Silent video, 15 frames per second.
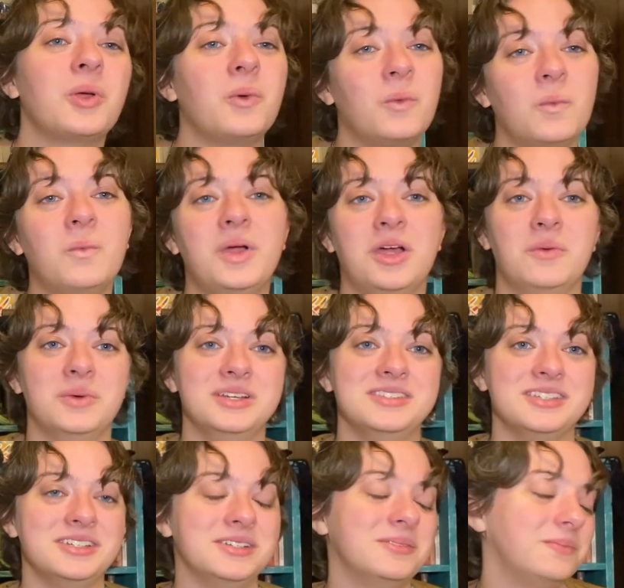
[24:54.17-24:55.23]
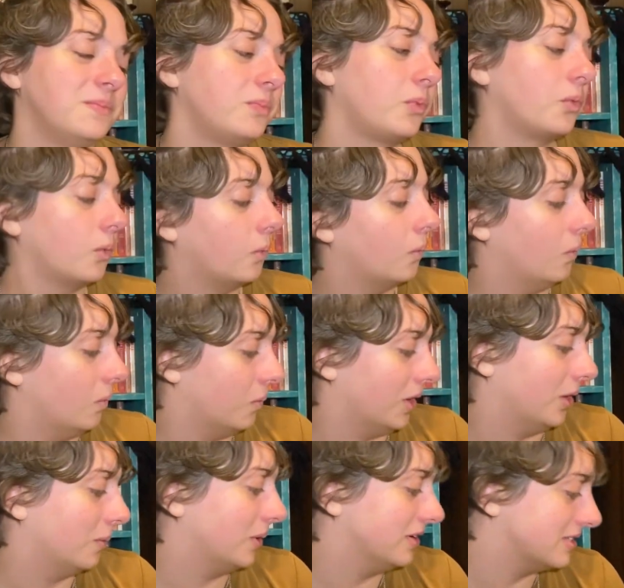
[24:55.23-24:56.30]
Where was it?
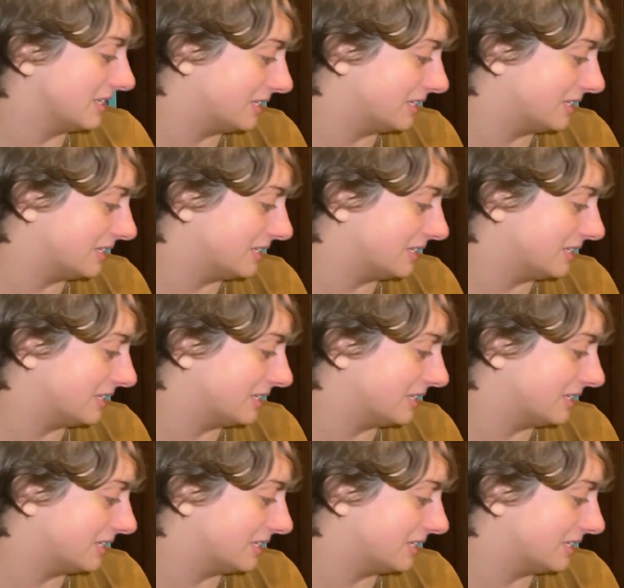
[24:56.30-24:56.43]
Where was